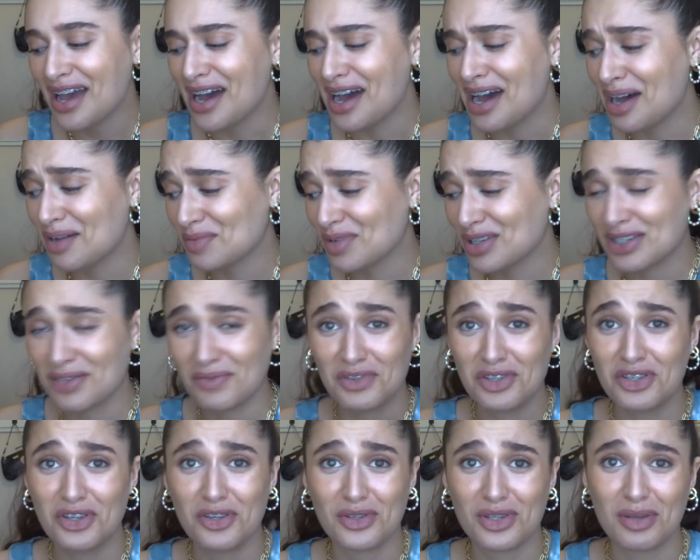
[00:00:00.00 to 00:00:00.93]
because I've
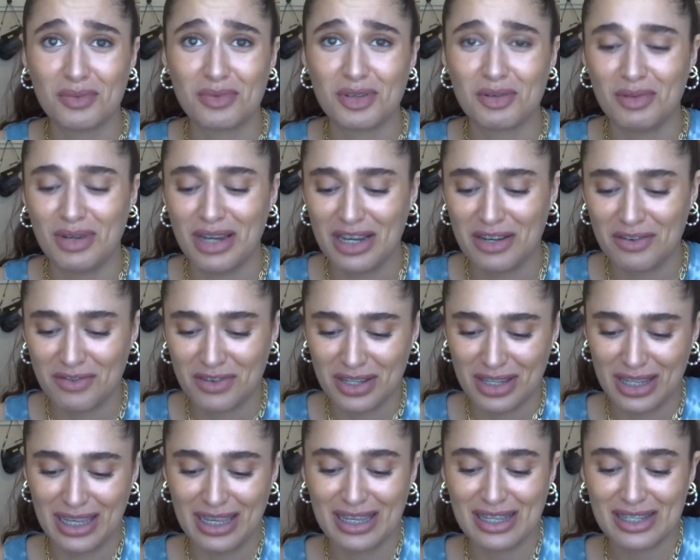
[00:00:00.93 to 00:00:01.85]
just used up so many
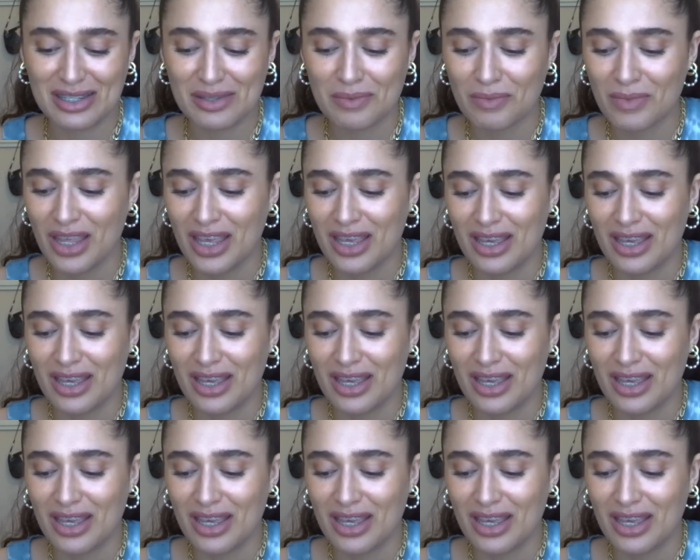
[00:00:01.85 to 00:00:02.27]
different things,